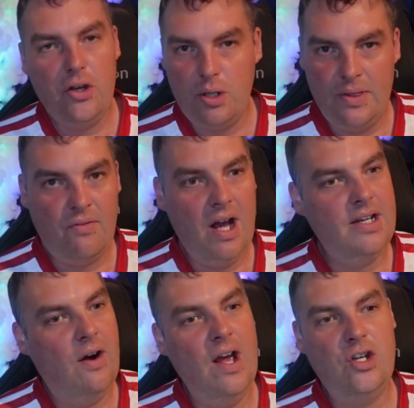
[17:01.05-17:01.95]
in the right
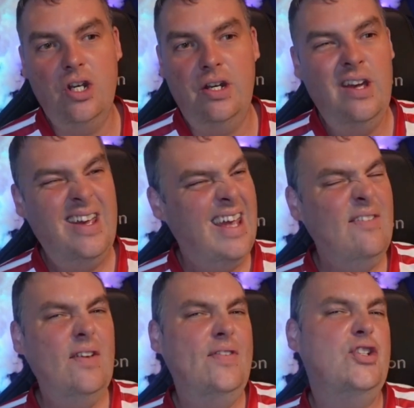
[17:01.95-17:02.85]
direction,
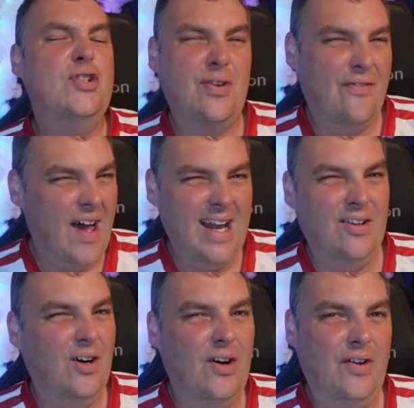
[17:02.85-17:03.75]
even if it's just a
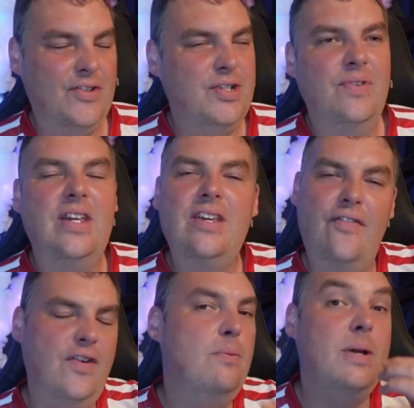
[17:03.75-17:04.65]
vent or something that you
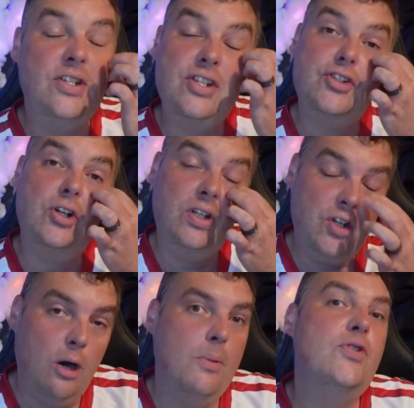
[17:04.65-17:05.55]
feel, because it's totally
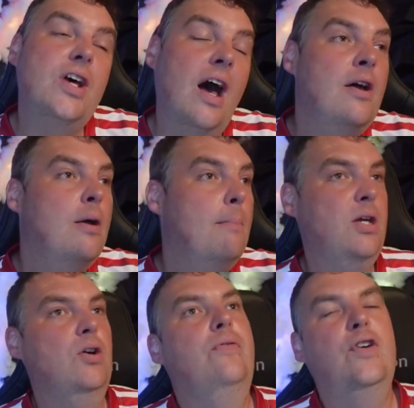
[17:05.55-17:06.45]
normal to be
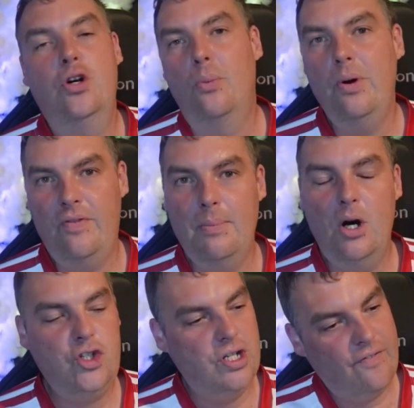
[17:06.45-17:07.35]
overcome with emotion.